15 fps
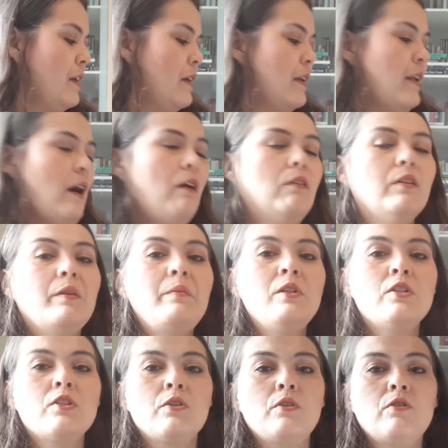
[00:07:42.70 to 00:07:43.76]
Now, let me
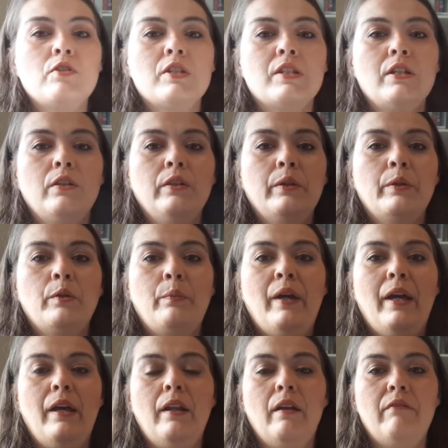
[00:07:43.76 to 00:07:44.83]
show you just a little
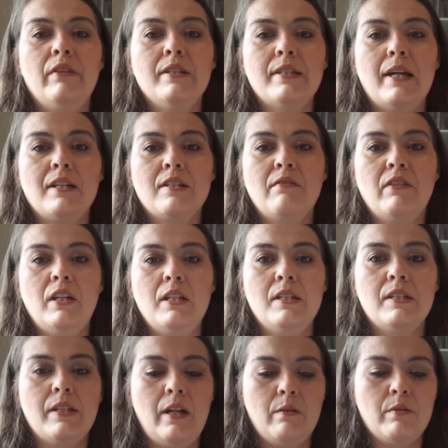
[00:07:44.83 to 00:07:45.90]
bit of these
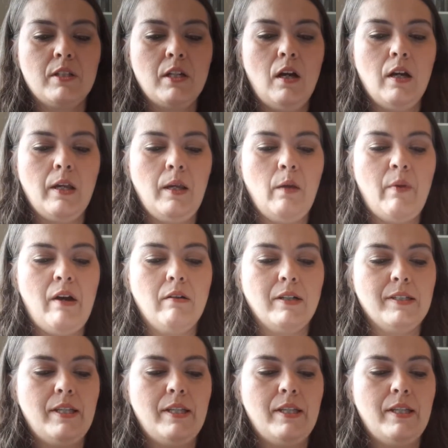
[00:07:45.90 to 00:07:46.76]
activities that I was talking about,